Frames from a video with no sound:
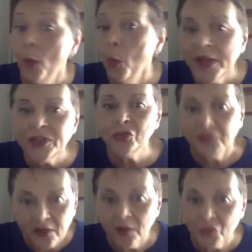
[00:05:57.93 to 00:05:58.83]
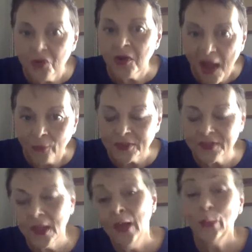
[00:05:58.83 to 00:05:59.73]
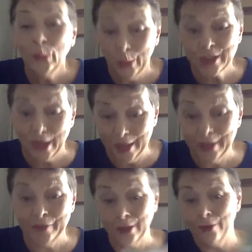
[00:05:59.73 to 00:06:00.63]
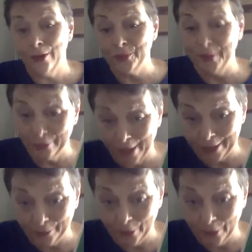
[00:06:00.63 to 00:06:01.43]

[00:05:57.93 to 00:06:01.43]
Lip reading: Why should they come to your house? Which kind of encouraged me to write the